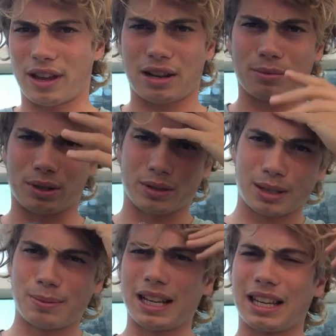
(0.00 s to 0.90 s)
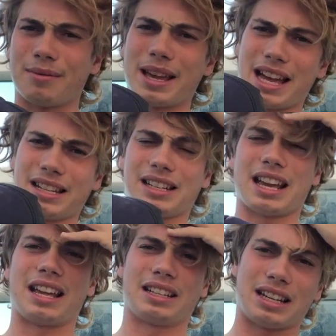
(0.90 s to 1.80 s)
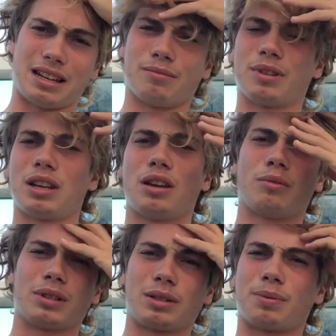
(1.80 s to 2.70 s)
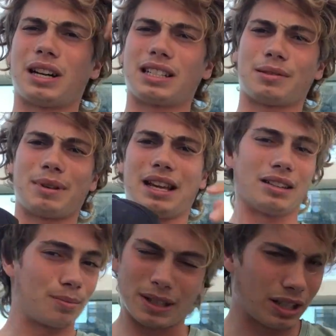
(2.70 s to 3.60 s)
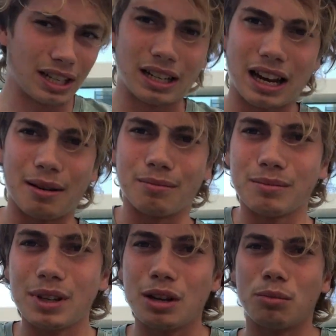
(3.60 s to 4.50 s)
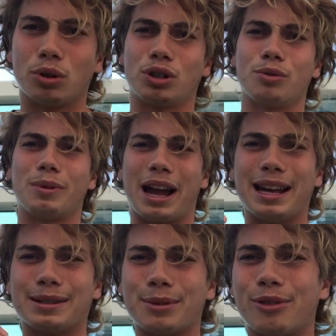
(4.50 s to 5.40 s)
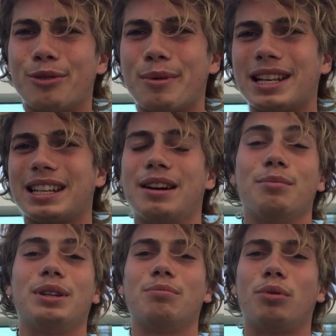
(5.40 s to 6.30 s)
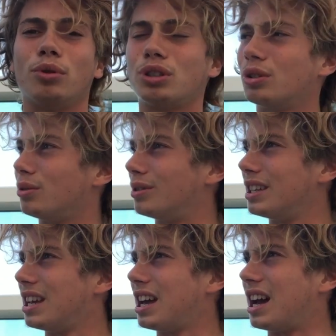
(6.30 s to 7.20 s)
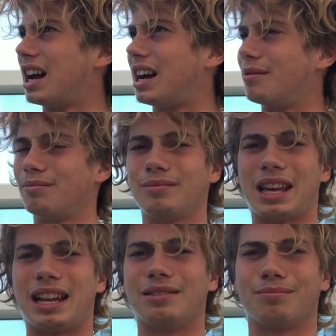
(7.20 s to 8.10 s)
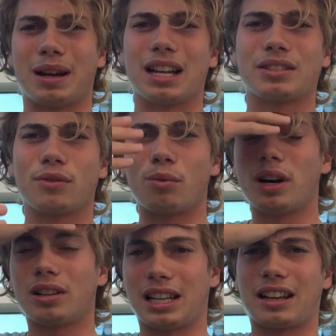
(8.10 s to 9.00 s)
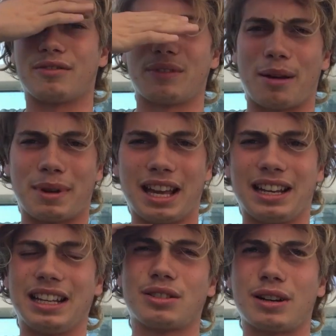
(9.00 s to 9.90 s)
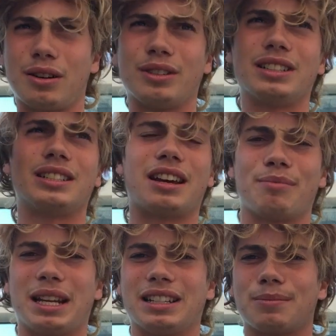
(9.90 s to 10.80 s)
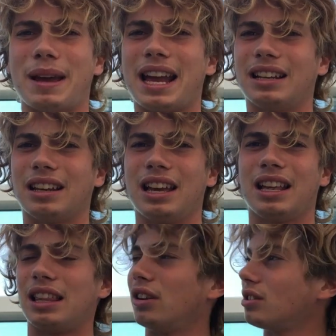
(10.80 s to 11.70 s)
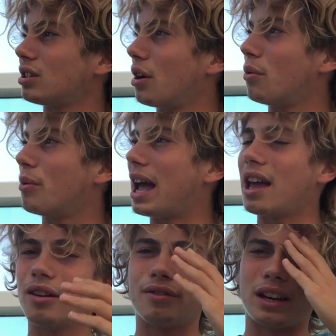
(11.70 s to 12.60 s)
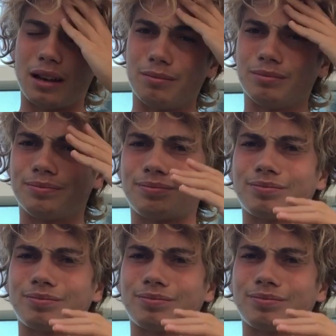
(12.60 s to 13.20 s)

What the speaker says: her and we were speaking about it, and what surprises me, especially in Portugal, my hair's a bit of a mess now, but in Portugal and parts of the world, like I'm here in Israel and I've been to Spain, they're not so aware of